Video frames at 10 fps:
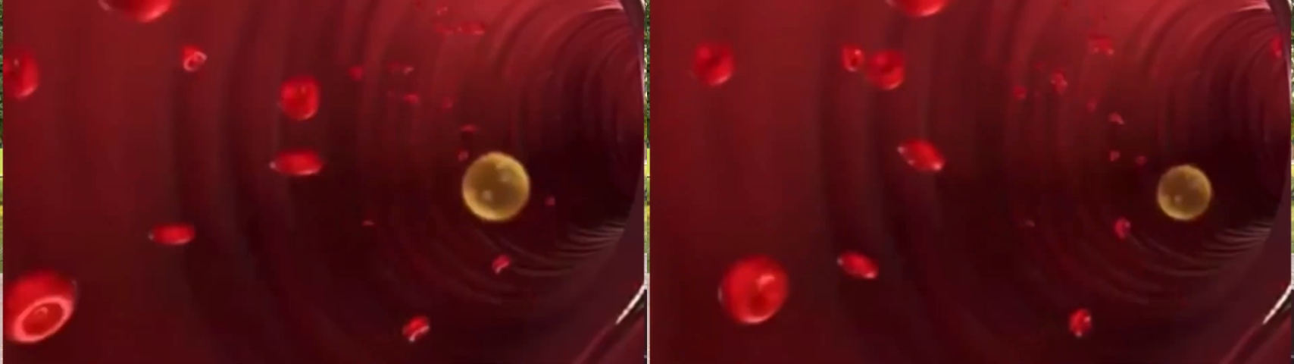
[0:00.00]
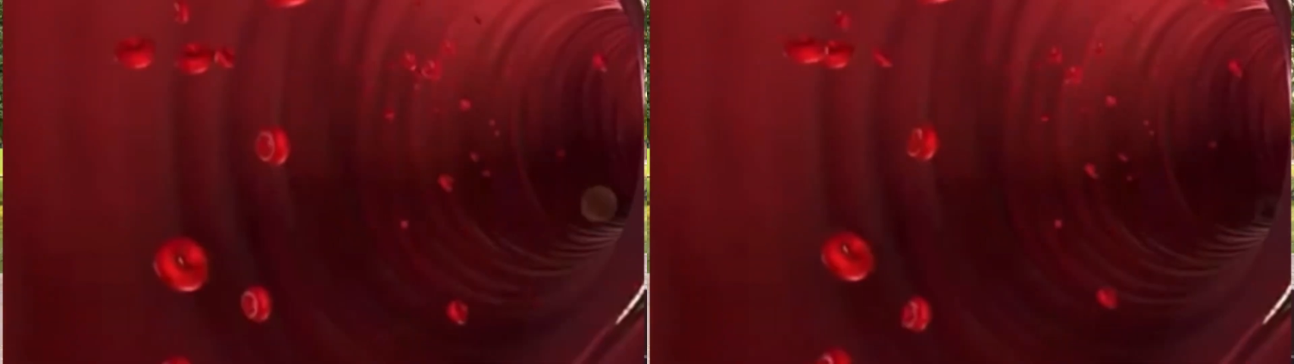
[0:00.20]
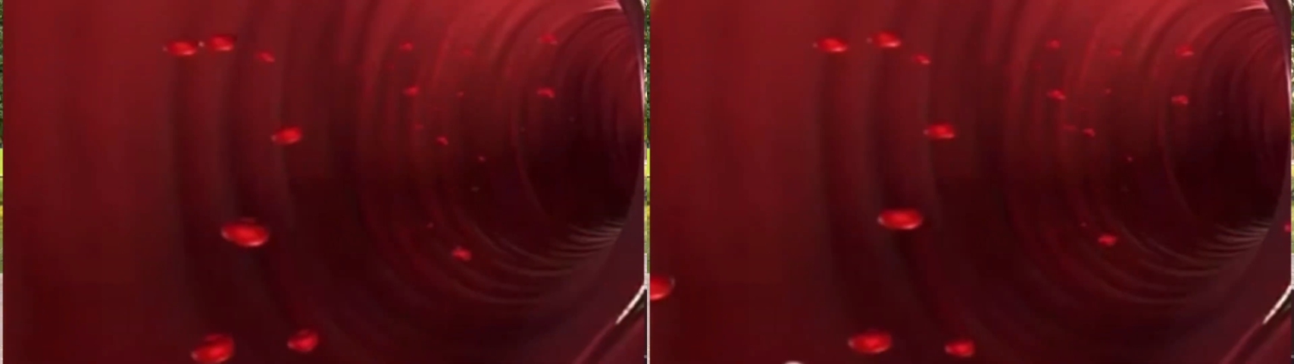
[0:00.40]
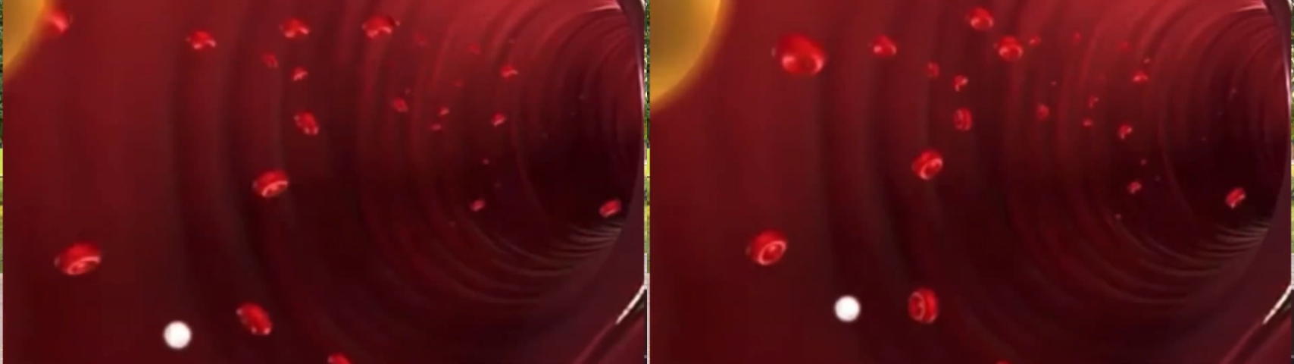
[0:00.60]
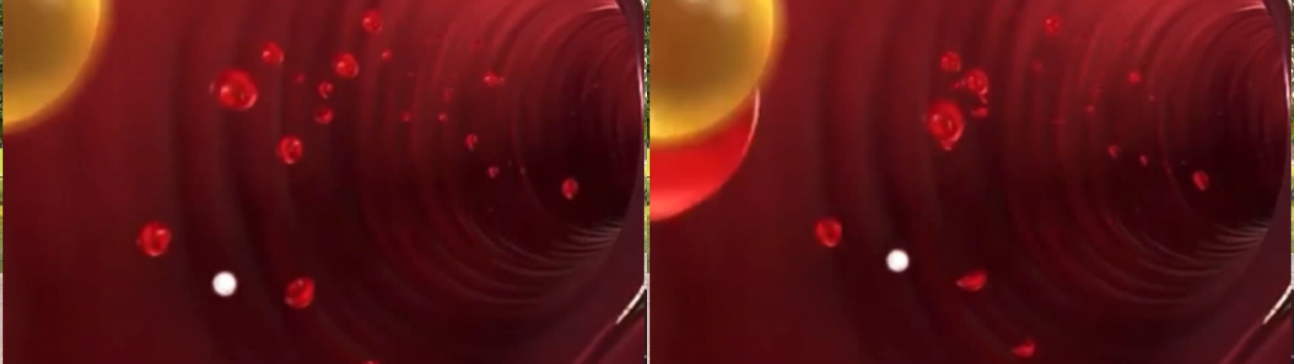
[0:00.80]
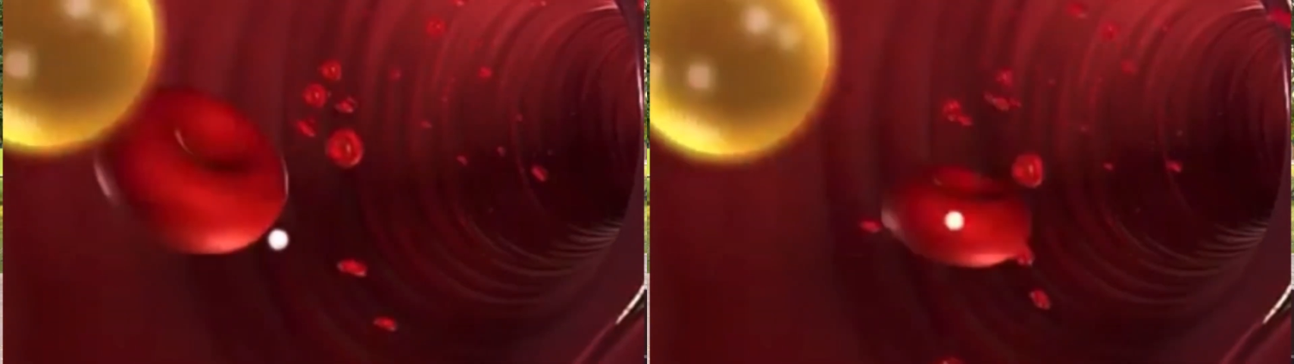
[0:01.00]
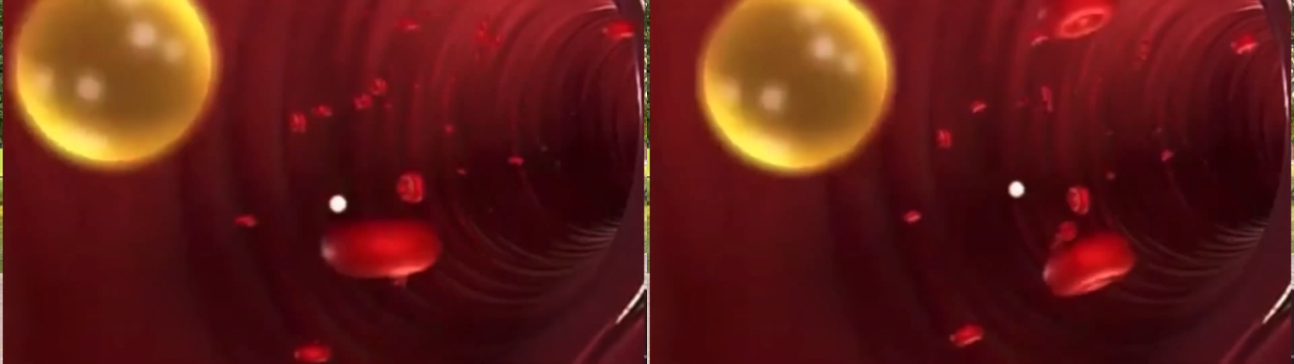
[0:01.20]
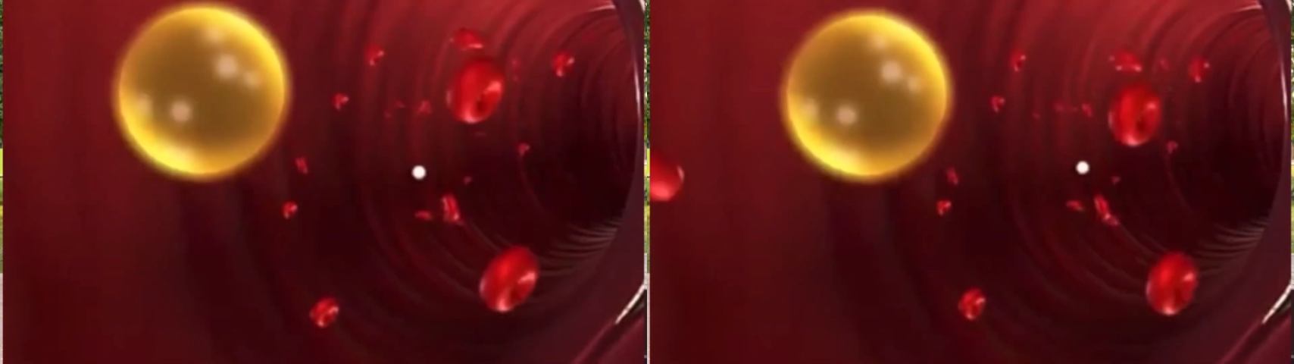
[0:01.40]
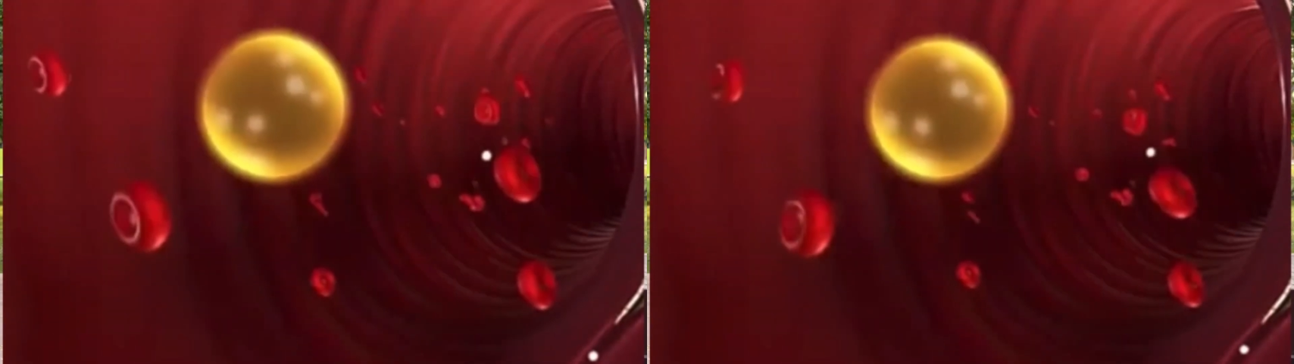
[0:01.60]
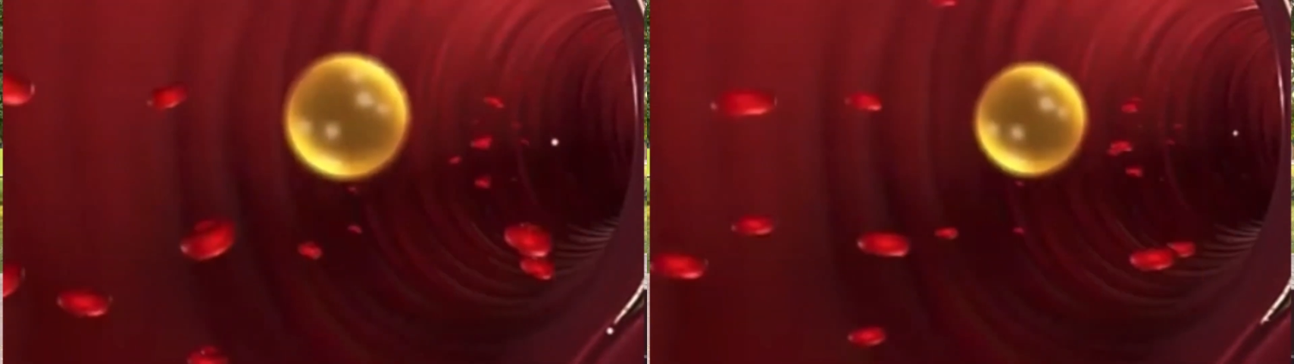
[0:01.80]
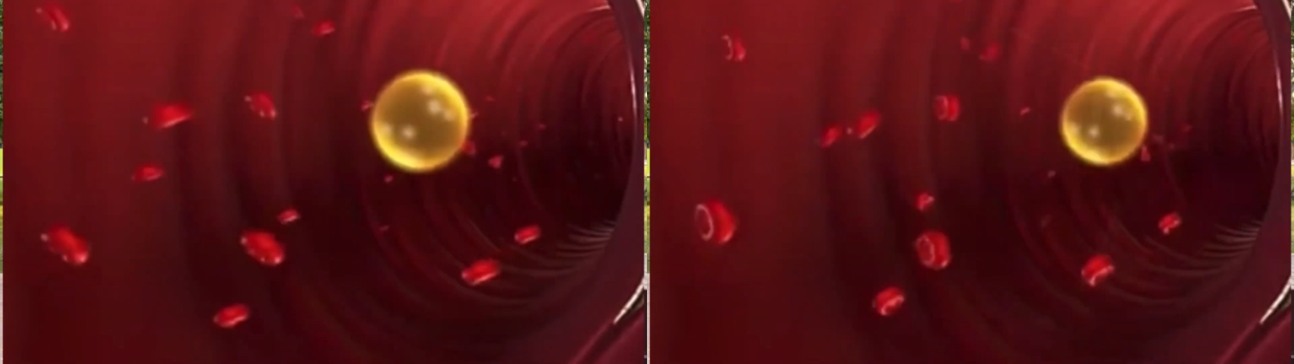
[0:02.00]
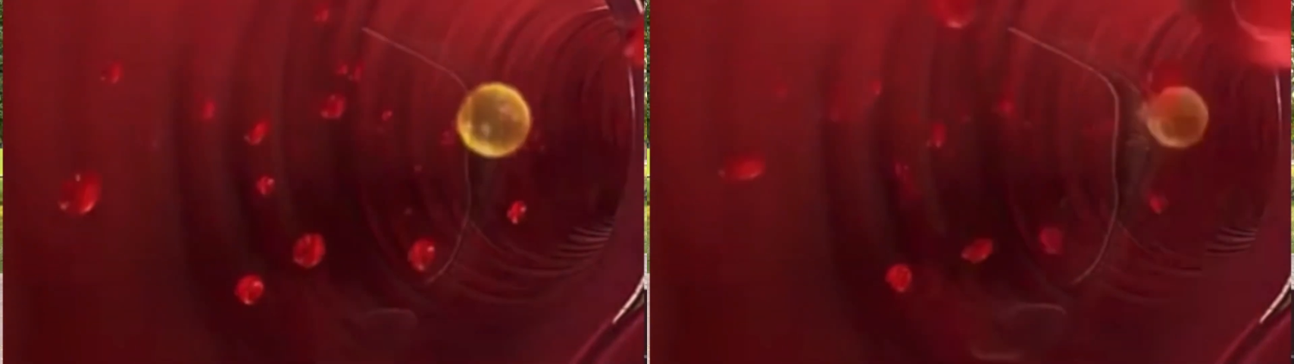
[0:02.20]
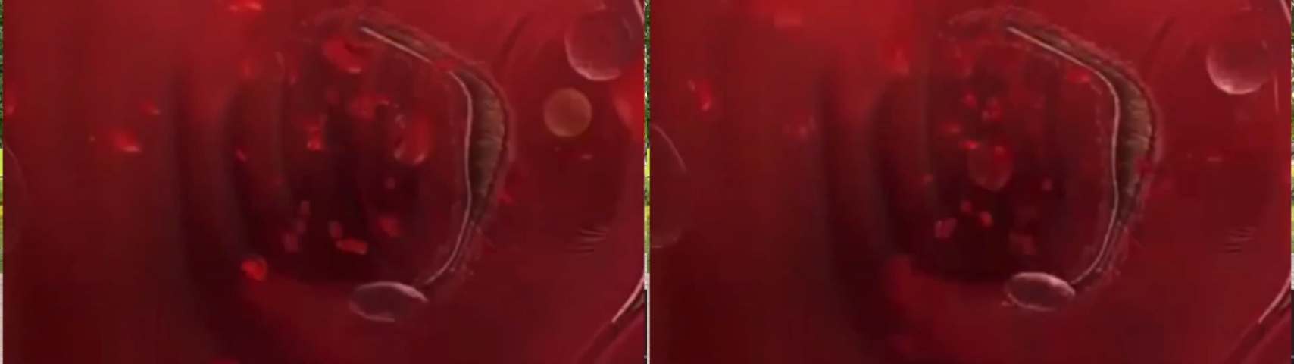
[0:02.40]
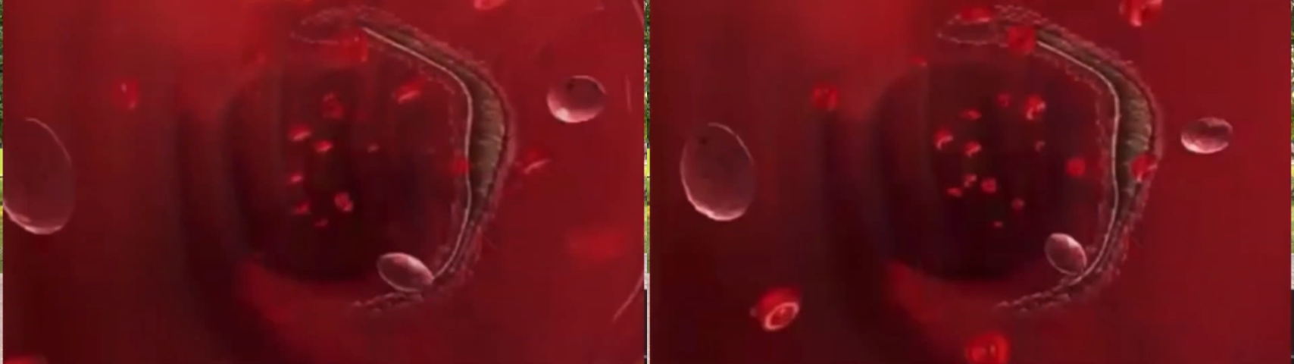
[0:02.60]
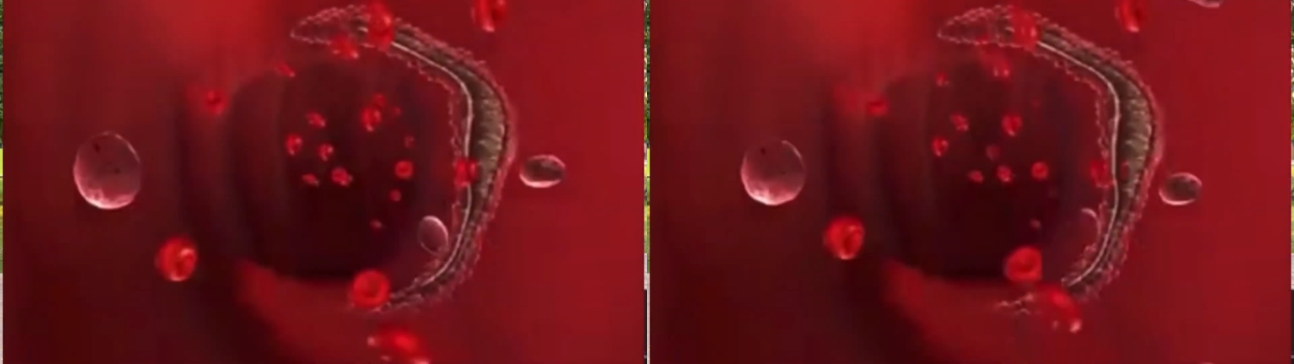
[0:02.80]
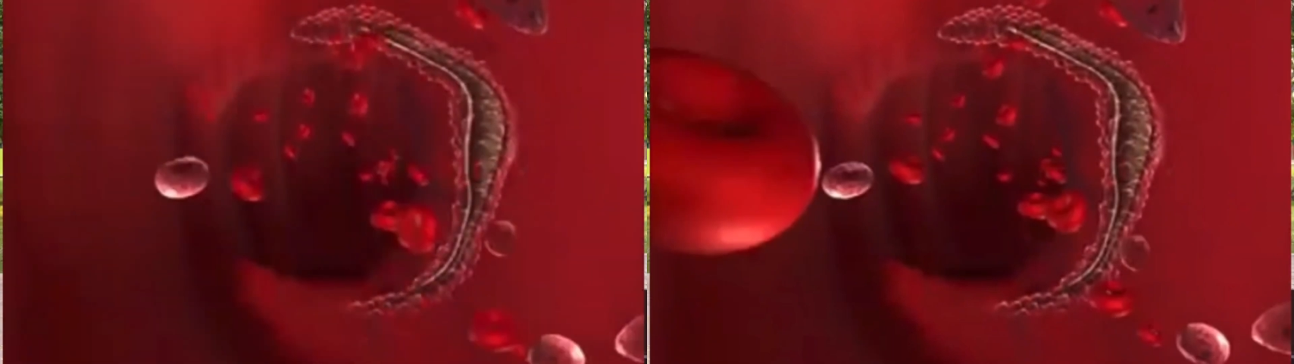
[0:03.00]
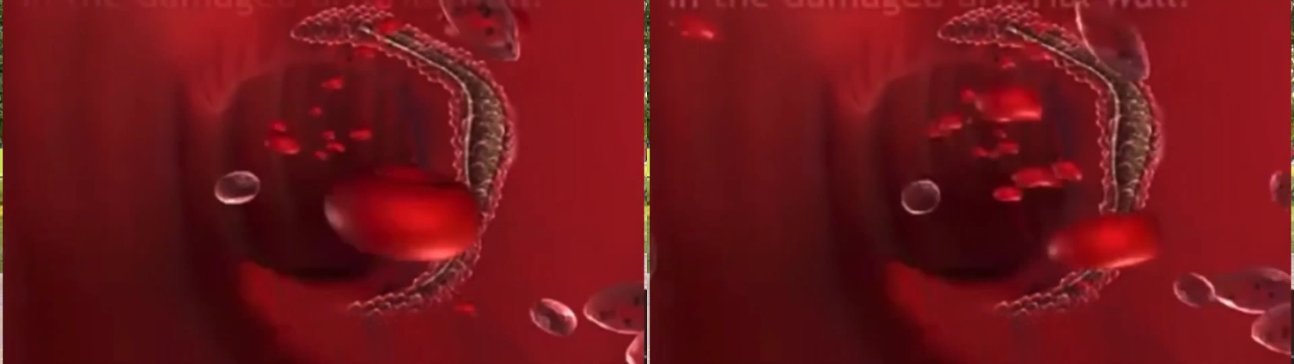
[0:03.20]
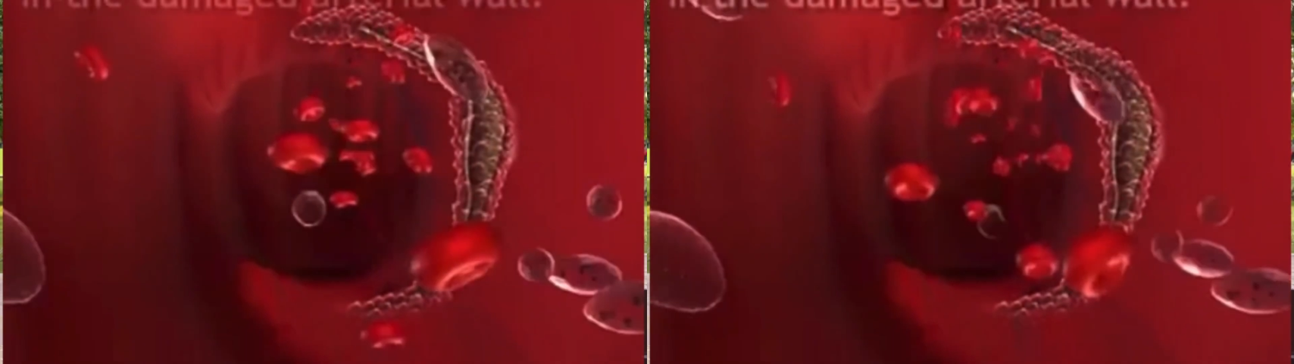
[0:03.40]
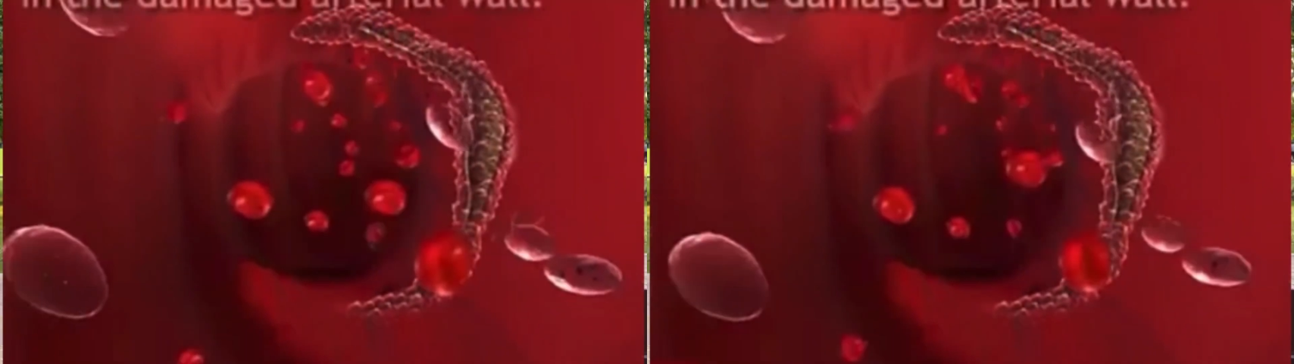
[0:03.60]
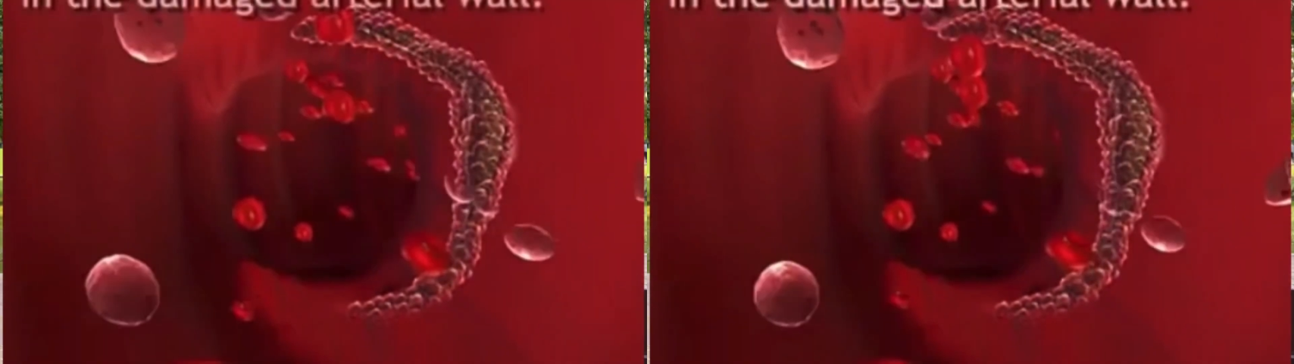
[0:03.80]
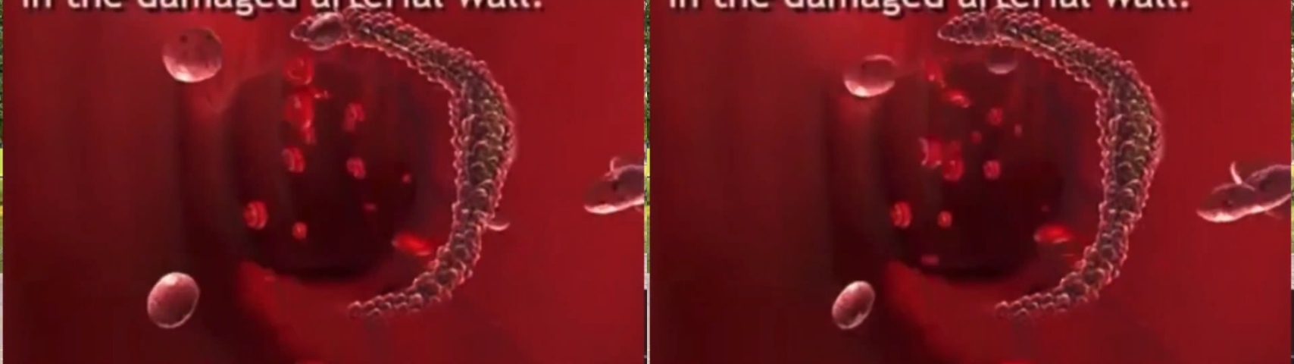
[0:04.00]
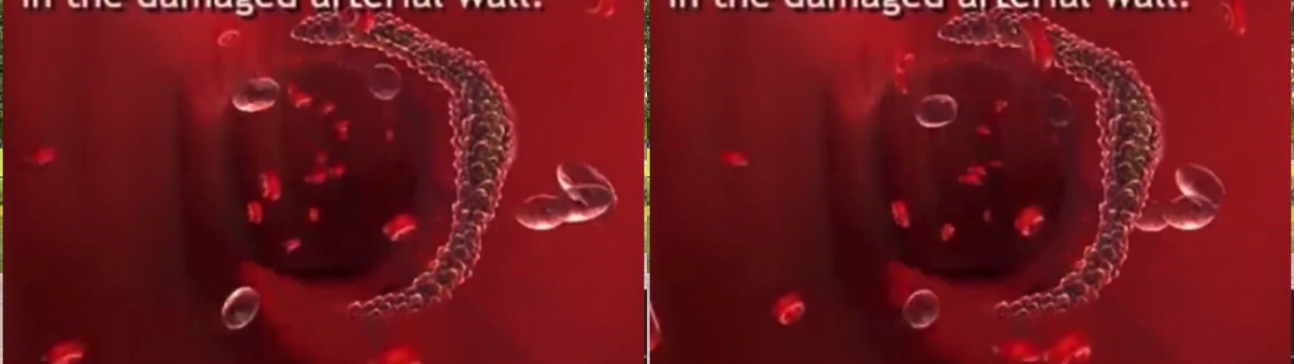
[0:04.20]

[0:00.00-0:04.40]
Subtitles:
(no speaker visible)